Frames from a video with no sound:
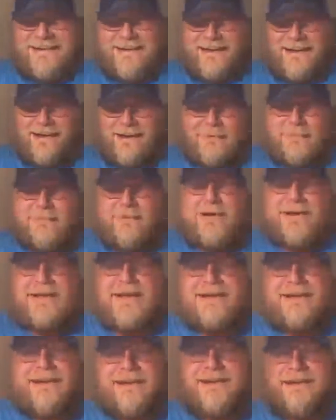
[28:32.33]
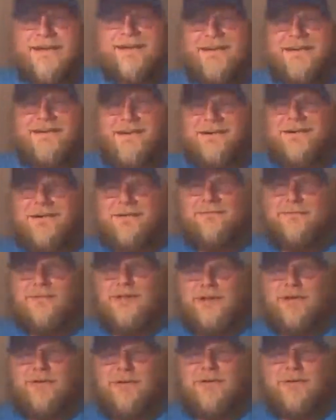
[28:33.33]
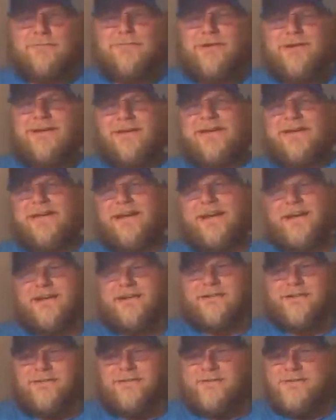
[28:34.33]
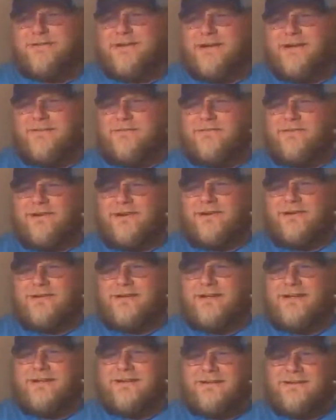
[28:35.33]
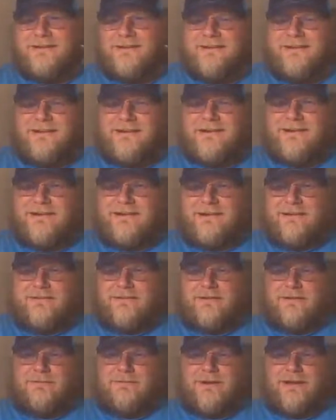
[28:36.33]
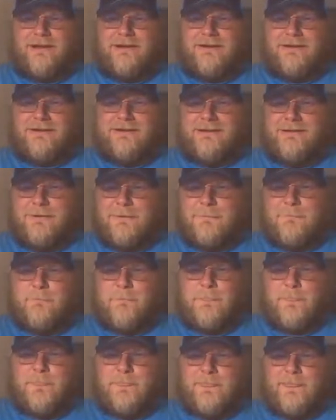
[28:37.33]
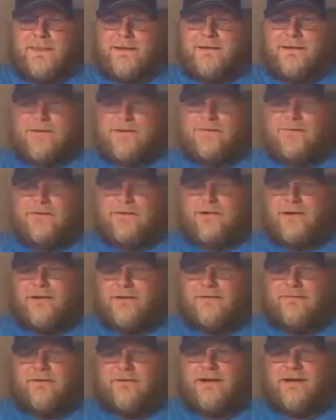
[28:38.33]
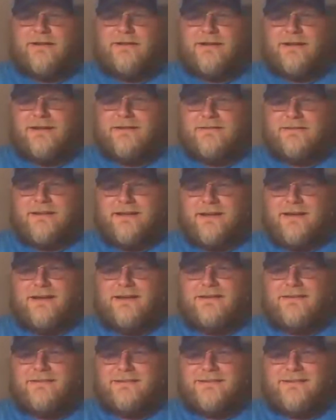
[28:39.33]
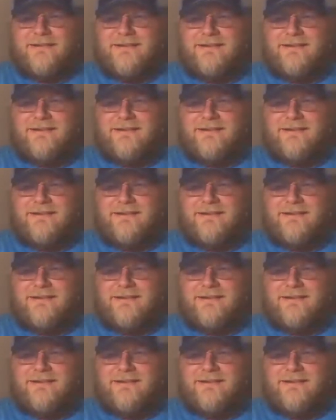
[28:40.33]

I hope I got that um, blow up in the catch on that frog that from there for his very last cast.